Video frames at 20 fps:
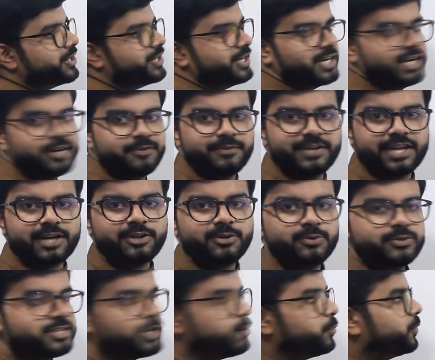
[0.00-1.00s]
here we are
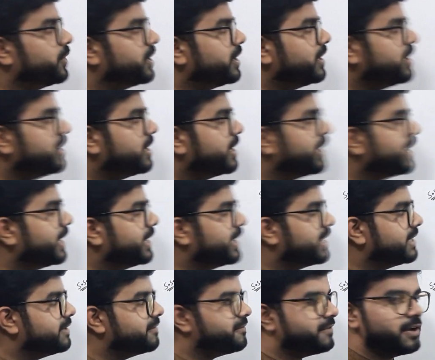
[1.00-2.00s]
using will in
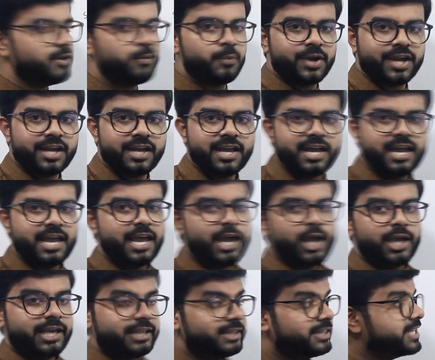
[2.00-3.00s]
a different way.
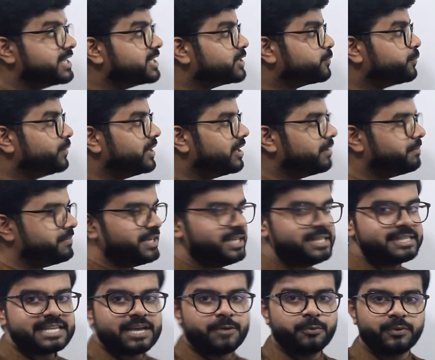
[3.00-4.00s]
This will
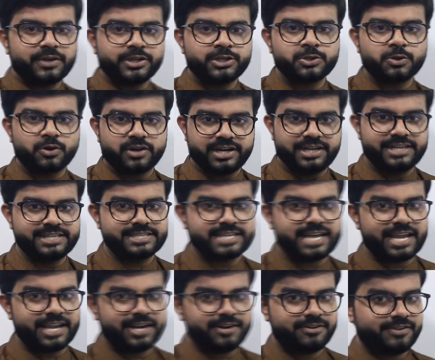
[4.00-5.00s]
means a wish or a
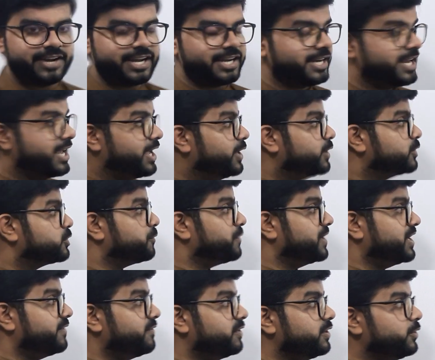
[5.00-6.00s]
desire, right? So
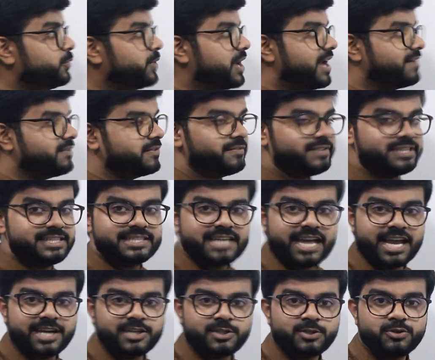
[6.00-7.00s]
whenever you have a
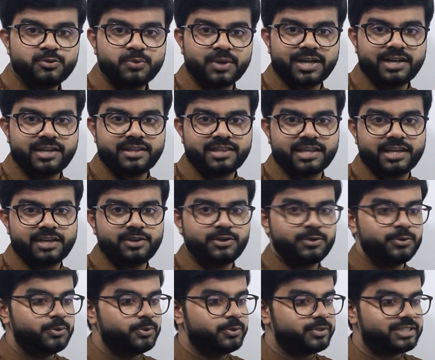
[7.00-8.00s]
desire to do anything,
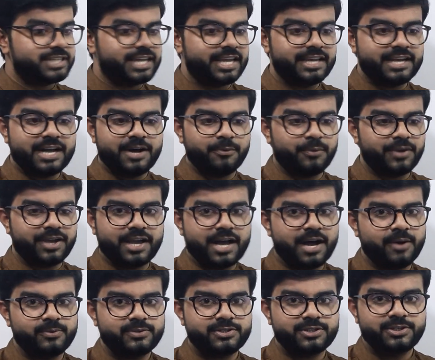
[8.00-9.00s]
you take a way
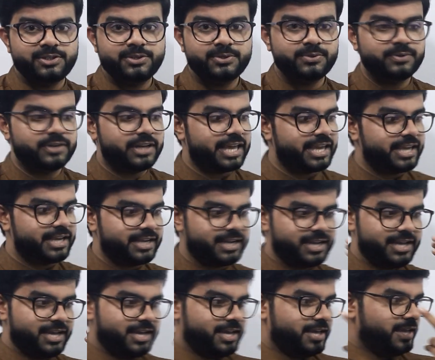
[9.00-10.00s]
out. If
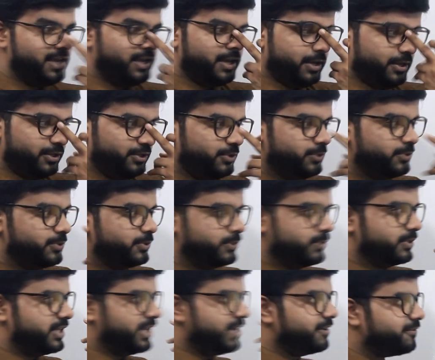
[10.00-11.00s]

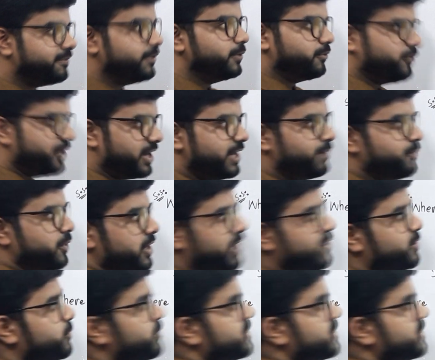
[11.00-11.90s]
you really want to